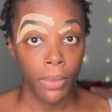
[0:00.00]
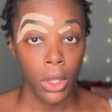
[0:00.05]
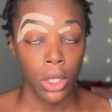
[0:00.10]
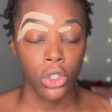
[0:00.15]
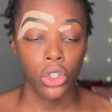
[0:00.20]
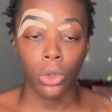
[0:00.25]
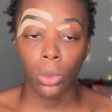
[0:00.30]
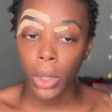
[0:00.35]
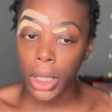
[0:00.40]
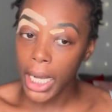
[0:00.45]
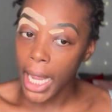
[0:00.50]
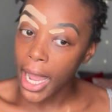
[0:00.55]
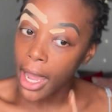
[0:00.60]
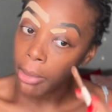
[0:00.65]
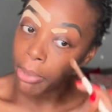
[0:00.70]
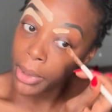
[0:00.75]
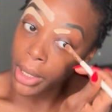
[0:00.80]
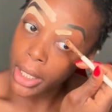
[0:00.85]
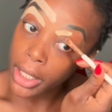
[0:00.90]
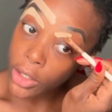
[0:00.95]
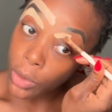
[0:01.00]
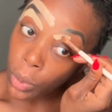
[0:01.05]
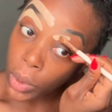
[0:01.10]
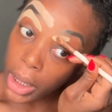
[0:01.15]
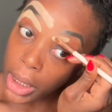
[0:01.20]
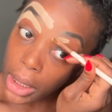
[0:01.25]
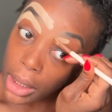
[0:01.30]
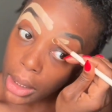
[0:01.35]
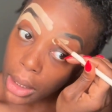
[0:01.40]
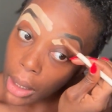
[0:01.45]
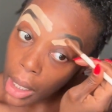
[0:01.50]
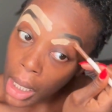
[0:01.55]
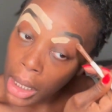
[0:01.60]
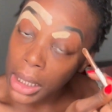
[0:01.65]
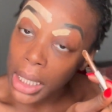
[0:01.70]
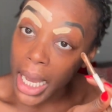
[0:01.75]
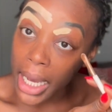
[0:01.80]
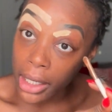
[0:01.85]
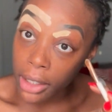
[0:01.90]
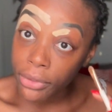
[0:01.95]
So what happens with a
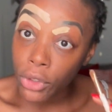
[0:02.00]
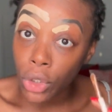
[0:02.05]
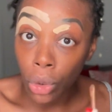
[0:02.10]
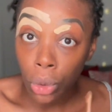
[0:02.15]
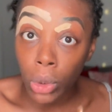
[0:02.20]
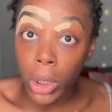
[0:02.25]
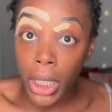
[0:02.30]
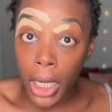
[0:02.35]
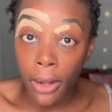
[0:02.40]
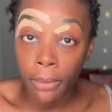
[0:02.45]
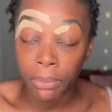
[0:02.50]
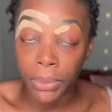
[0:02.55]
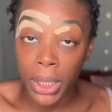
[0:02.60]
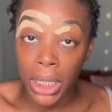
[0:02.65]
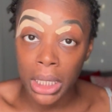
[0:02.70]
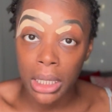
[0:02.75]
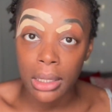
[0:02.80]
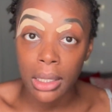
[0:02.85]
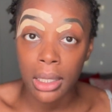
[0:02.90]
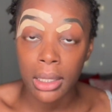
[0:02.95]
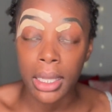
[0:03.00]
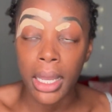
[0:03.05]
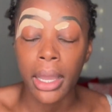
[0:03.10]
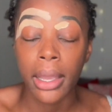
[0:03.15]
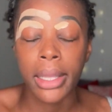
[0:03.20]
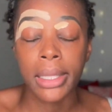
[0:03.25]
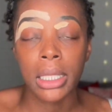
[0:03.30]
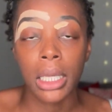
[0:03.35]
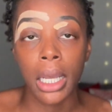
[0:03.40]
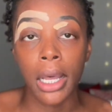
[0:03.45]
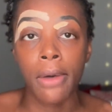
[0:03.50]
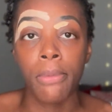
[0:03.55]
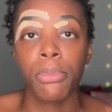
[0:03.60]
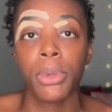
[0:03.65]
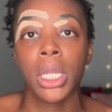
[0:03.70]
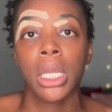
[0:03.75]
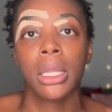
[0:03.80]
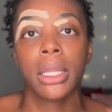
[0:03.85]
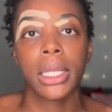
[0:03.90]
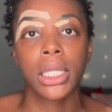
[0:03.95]
lot of tour companies is that it's a
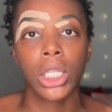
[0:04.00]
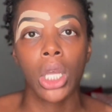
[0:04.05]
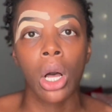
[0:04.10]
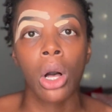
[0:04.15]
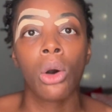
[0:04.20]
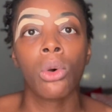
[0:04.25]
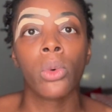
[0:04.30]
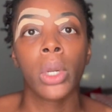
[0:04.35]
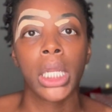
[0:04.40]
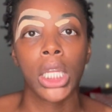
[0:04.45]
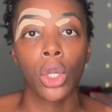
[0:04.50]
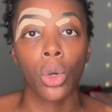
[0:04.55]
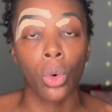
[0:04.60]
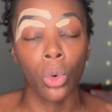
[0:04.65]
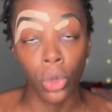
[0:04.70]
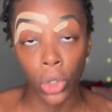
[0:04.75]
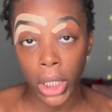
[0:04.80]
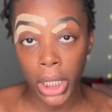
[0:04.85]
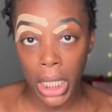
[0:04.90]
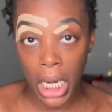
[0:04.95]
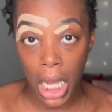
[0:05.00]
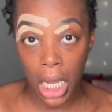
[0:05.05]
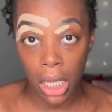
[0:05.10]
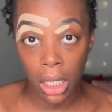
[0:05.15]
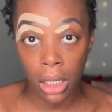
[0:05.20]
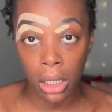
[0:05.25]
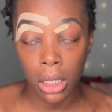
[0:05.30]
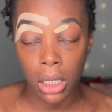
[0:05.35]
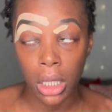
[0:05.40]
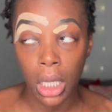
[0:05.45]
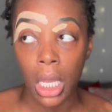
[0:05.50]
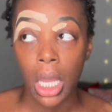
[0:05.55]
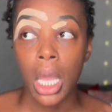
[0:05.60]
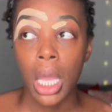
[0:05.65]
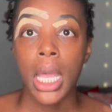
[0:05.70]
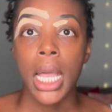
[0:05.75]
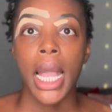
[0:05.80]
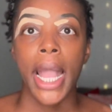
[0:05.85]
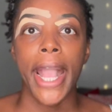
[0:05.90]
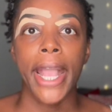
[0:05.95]
company that's already organized,
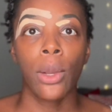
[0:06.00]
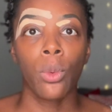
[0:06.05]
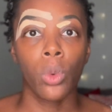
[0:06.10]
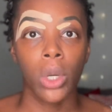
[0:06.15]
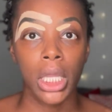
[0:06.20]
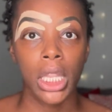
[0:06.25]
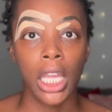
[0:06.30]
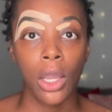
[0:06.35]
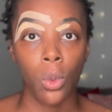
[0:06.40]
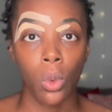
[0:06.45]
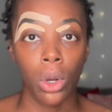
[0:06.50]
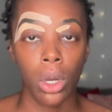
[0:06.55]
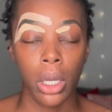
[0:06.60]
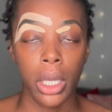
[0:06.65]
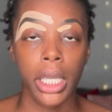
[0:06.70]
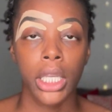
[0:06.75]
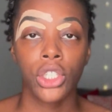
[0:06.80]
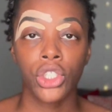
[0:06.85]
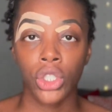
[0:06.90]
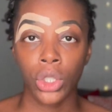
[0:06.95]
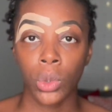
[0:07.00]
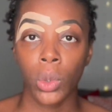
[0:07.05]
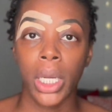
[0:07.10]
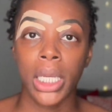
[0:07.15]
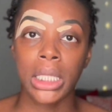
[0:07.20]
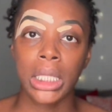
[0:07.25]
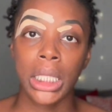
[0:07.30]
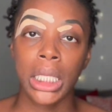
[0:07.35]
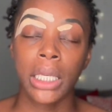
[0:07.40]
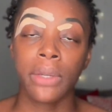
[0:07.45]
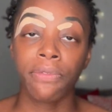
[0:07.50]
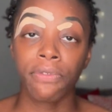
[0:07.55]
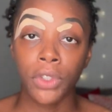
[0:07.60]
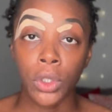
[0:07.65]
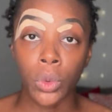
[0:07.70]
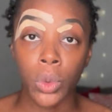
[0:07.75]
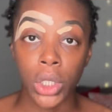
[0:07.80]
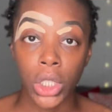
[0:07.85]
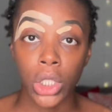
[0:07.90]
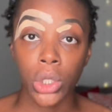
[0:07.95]
and what they want is you as the
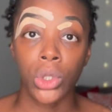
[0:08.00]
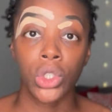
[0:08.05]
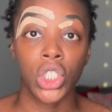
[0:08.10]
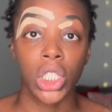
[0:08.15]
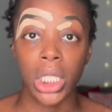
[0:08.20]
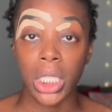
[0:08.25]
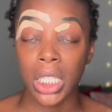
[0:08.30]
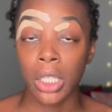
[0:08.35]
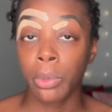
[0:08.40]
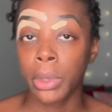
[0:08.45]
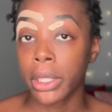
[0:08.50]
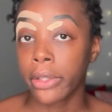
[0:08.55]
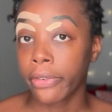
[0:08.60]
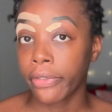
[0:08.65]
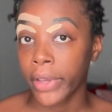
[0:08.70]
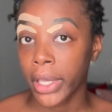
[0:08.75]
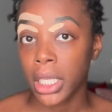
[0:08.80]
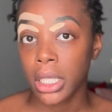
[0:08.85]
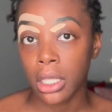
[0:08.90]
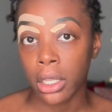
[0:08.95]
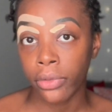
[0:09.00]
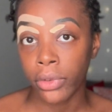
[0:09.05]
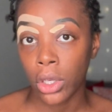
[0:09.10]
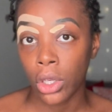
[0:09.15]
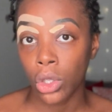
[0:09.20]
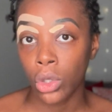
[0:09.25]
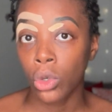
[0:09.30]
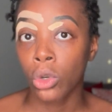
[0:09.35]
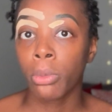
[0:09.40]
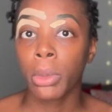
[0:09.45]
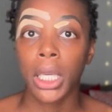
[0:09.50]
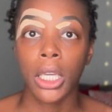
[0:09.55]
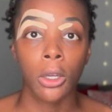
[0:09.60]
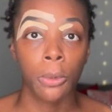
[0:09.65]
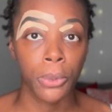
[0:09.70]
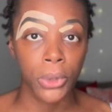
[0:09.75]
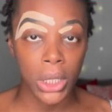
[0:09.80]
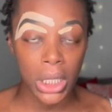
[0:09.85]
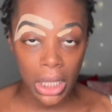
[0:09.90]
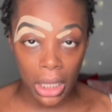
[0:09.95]
influencer just to be the face of it. You'll make a
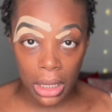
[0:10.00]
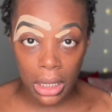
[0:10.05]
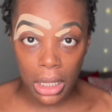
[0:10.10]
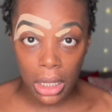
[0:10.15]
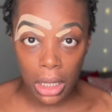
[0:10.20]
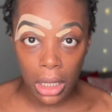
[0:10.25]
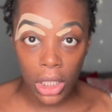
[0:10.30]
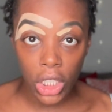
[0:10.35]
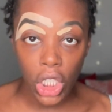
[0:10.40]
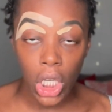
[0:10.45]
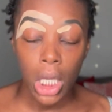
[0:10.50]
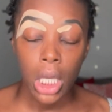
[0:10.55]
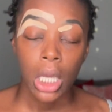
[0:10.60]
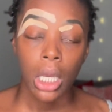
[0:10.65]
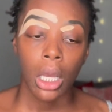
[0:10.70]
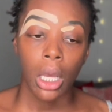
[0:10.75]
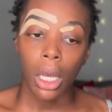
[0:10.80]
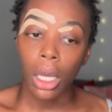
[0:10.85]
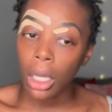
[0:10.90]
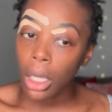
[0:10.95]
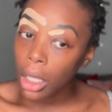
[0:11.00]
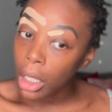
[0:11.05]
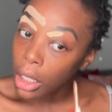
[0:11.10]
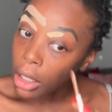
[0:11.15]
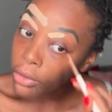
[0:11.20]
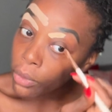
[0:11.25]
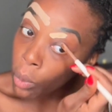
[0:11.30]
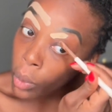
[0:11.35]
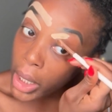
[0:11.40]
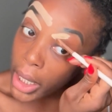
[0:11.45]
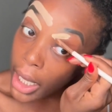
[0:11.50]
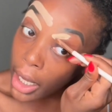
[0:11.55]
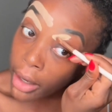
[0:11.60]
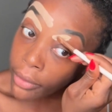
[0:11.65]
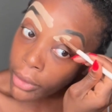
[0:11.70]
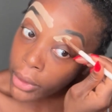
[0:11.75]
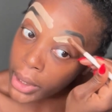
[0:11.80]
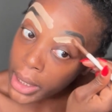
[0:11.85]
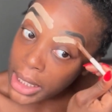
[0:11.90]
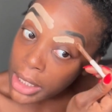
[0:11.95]
percentage of
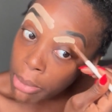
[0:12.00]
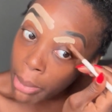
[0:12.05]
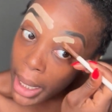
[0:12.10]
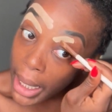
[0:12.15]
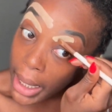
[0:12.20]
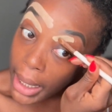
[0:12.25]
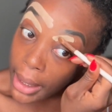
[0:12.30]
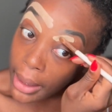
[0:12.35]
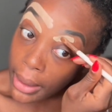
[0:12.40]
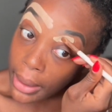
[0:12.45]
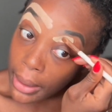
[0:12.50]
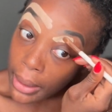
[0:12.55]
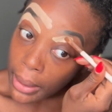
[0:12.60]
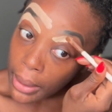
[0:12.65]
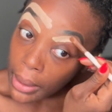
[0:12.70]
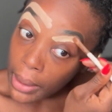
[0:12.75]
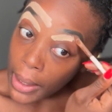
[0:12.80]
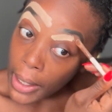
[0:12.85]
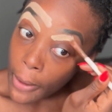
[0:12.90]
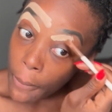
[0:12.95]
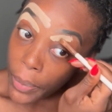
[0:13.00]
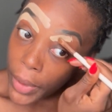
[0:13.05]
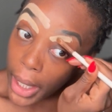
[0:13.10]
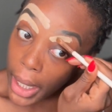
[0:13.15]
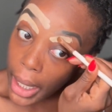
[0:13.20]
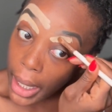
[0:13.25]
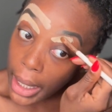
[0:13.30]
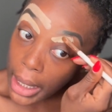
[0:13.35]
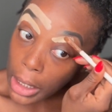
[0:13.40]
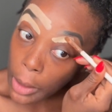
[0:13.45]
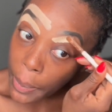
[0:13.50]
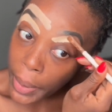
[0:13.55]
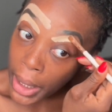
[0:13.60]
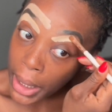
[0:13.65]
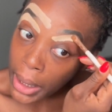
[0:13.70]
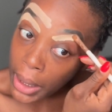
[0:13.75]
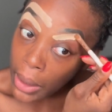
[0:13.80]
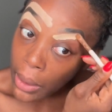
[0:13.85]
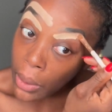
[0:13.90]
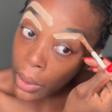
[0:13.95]
whatever is made, and
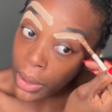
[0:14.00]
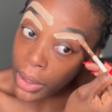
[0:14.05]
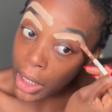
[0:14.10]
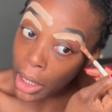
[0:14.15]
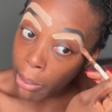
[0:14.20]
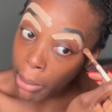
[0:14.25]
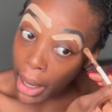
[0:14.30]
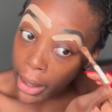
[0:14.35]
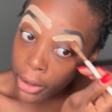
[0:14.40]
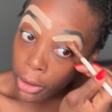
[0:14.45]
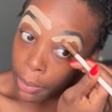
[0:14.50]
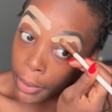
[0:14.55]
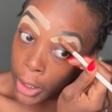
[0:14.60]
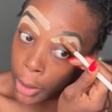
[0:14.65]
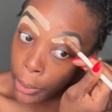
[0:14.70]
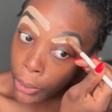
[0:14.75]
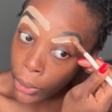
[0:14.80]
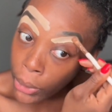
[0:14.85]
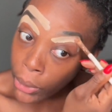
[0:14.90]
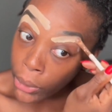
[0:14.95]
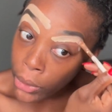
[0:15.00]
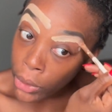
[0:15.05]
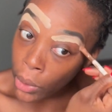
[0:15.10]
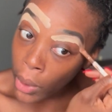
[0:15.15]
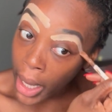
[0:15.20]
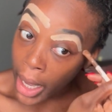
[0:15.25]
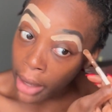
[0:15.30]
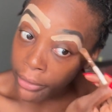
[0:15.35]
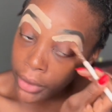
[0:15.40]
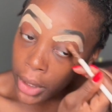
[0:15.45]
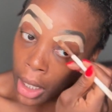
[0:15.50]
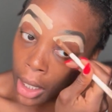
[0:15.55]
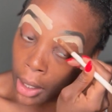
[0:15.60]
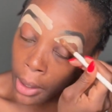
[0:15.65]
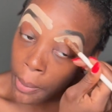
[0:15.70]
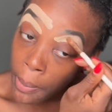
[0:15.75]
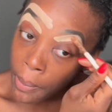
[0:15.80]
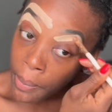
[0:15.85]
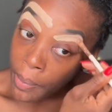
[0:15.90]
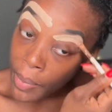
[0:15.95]
depending on the amount of people who you have
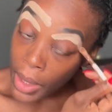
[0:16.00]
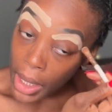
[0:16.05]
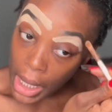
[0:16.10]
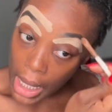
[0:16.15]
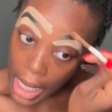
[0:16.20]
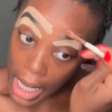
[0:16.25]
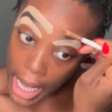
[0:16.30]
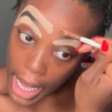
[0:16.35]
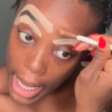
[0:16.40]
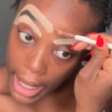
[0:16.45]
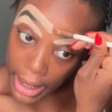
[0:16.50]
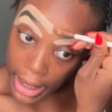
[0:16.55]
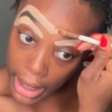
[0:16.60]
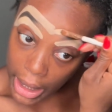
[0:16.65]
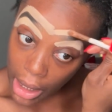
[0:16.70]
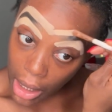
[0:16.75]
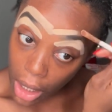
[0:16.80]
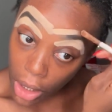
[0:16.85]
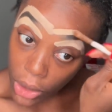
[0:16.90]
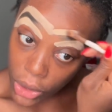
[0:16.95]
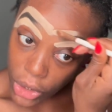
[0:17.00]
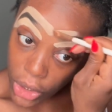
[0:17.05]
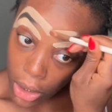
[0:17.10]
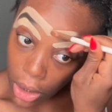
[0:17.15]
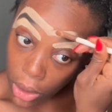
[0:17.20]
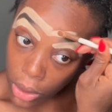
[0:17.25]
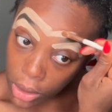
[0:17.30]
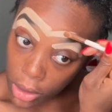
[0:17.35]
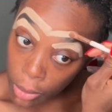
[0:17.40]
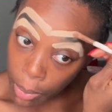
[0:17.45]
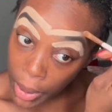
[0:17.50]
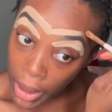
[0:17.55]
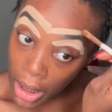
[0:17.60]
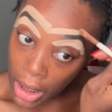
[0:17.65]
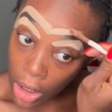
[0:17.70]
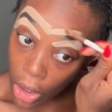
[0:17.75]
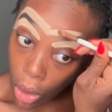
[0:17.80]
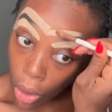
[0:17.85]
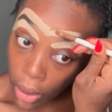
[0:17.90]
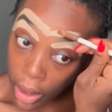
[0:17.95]
come, and then also
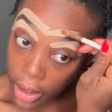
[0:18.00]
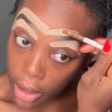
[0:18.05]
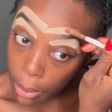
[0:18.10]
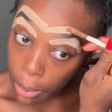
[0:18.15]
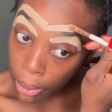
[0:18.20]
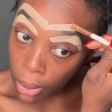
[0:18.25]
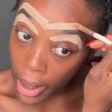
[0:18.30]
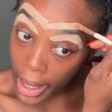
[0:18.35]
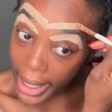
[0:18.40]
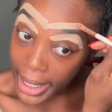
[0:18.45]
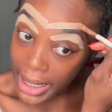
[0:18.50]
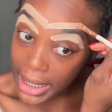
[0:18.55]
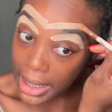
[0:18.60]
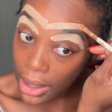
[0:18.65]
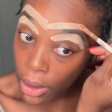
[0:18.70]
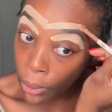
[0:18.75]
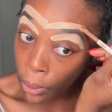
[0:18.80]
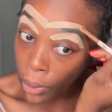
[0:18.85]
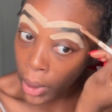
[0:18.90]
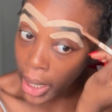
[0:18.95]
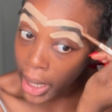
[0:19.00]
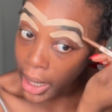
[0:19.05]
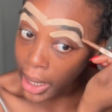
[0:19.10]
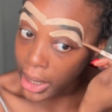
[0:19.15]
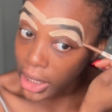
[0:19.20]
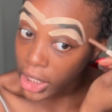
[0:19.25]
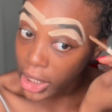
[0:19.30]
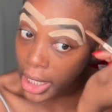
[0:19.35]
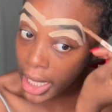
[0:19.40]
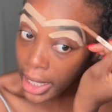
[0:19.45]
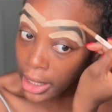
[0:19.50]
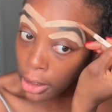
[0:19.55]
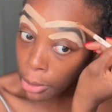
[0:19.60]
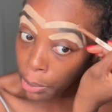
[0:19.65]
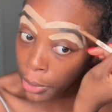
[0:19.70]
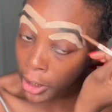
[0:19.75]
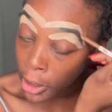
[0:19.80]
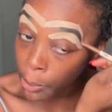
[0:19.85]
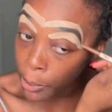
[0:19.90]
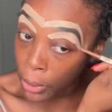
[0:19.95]
depending on the price range that the
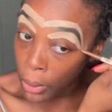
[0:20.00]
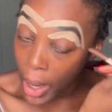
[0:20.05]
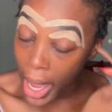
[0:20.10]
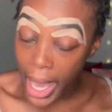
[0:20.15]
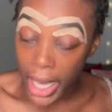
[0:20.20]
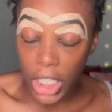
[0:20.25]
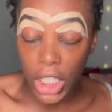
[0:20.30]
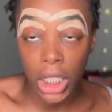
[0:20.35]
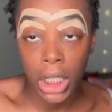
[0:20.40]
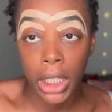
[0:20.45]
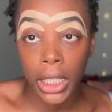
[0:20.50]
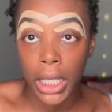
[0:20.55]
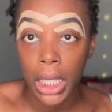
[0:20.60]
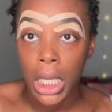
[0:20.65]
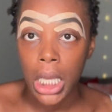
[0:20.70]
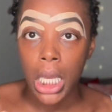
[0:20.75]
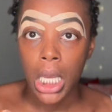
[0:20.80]
people actually